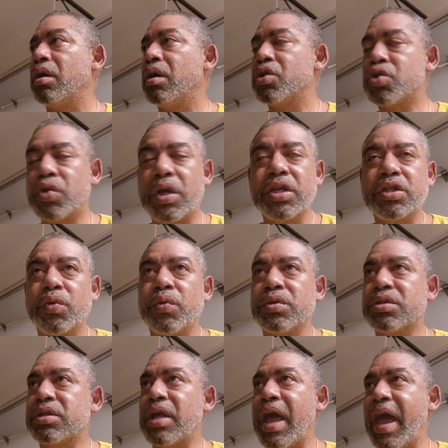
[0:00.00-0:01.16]
a stranger
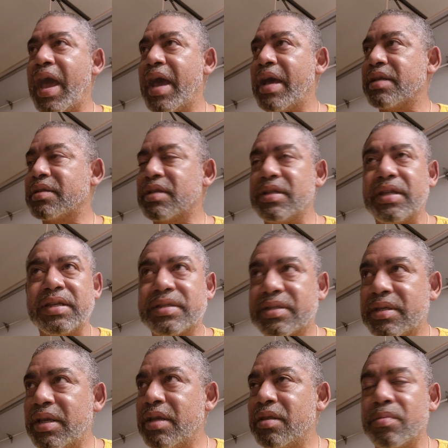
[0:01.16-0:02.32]
was to ask and they
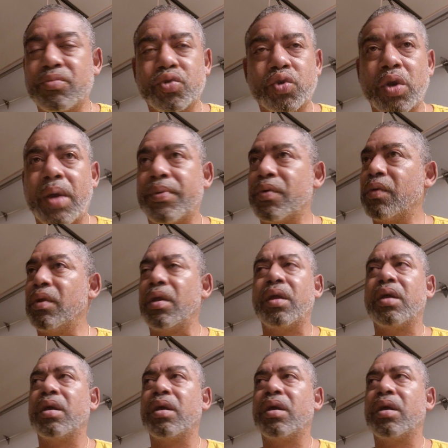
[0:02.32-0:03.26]
see them troubled,